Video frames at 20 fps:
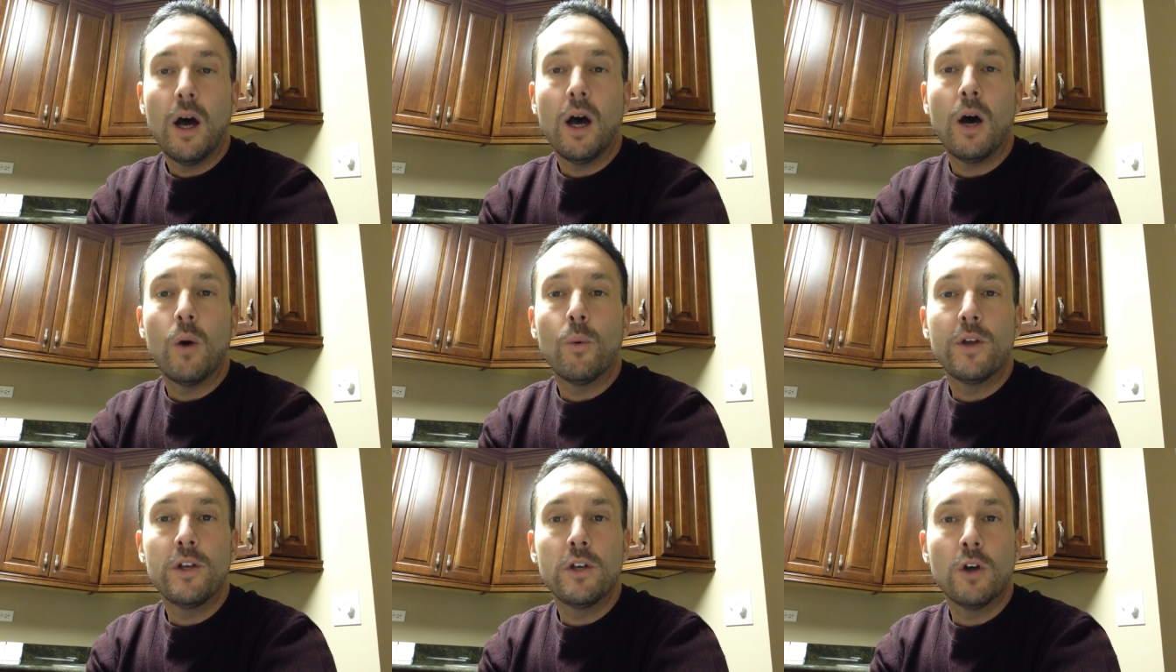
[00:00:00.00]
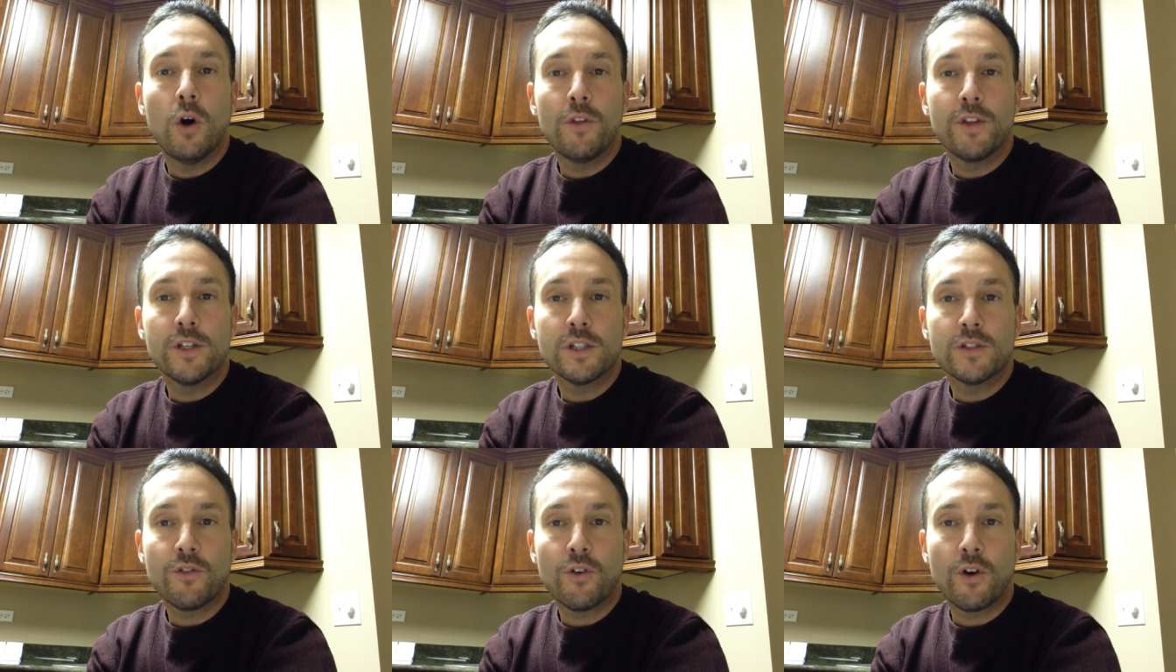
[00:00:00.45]
Uh, we know
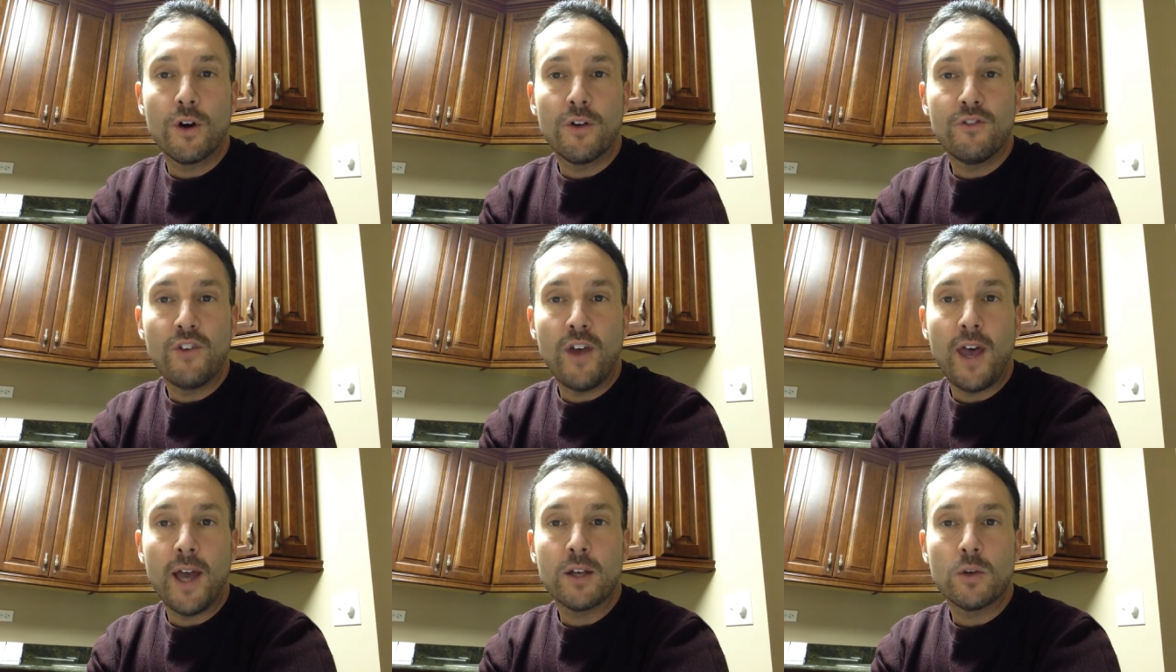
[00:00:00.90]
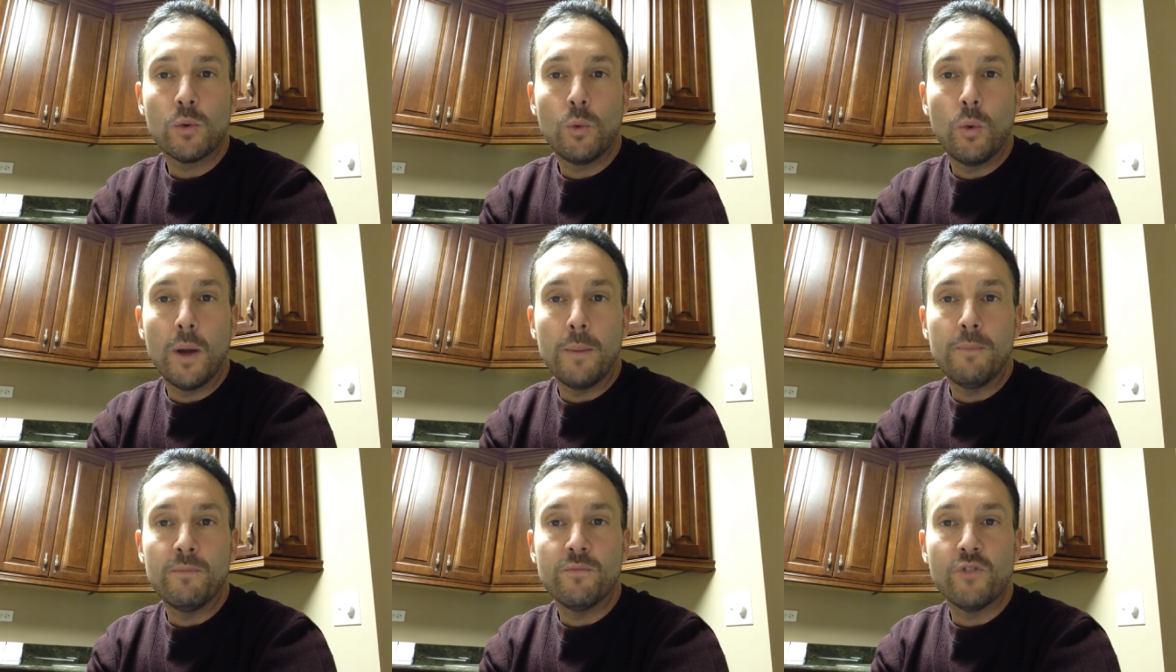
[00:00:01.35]
this for a fact.
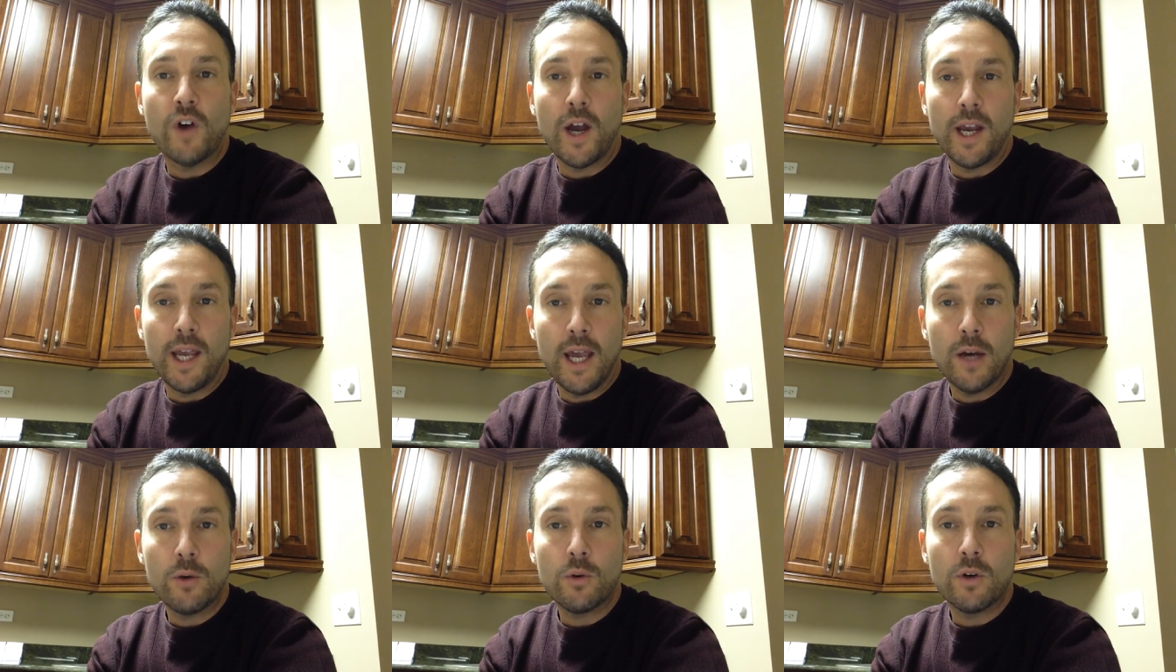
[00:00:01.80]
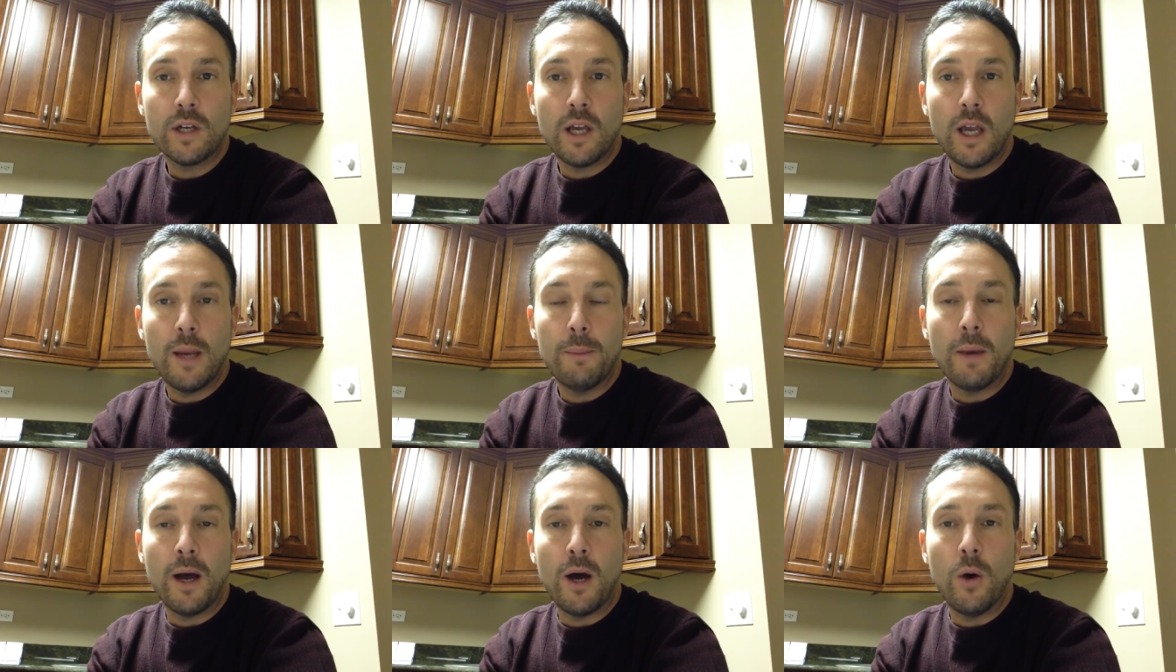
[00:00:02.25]
When Viagra
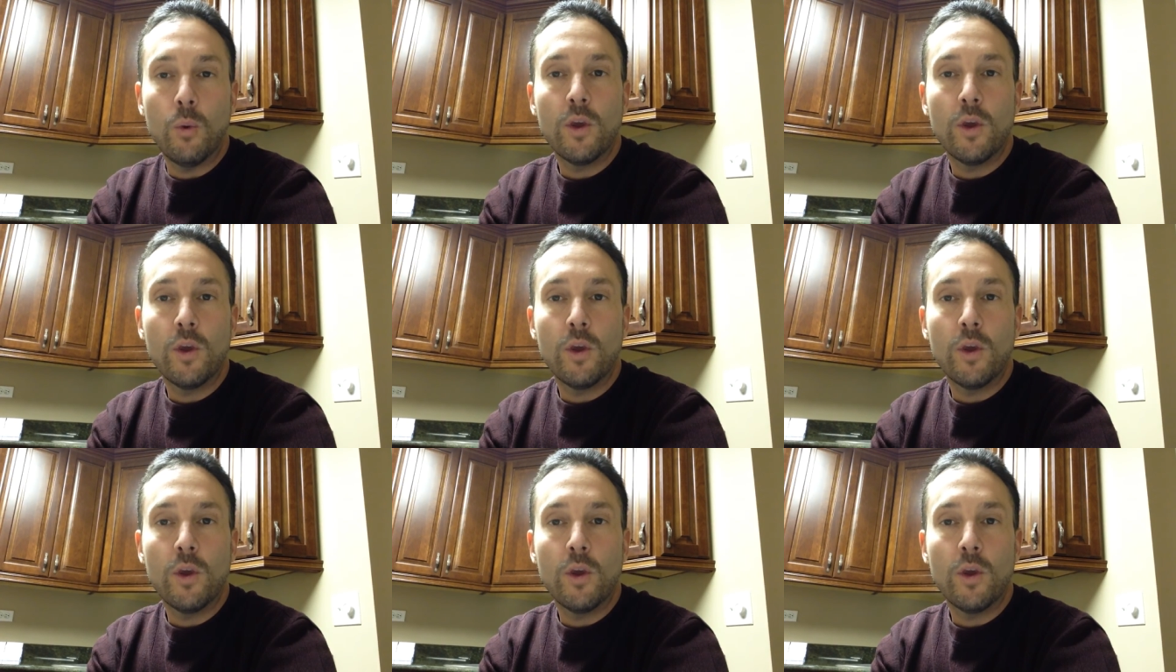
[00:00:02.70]
came out,